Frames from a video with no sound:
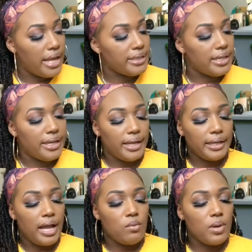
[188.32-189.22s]
Next thing
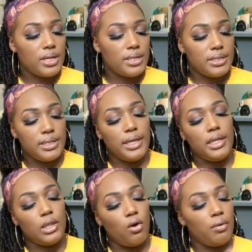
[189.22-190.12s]
I got was
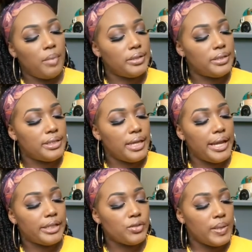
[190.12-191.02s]
the Laura
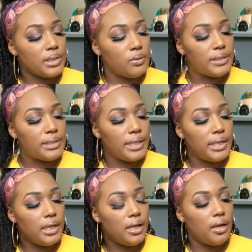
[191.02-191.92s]
Mercier
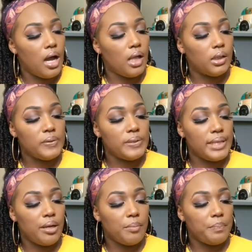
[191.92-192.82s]
Translucent Loose
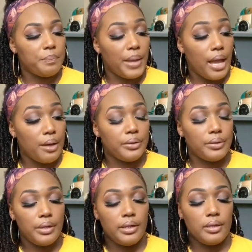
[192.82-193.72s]
Setting
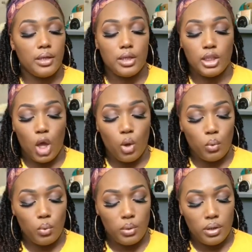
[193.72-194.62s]
Powder
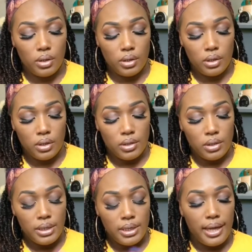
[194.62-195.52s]
Glow.
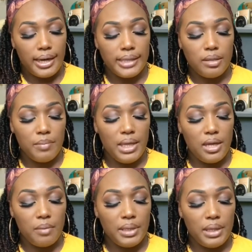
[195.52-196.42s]
I got the
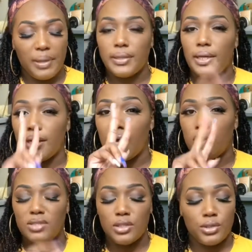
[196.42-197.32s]
medium deep. I think it
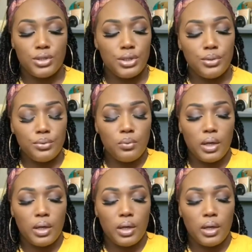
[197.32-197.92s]
comes in 2.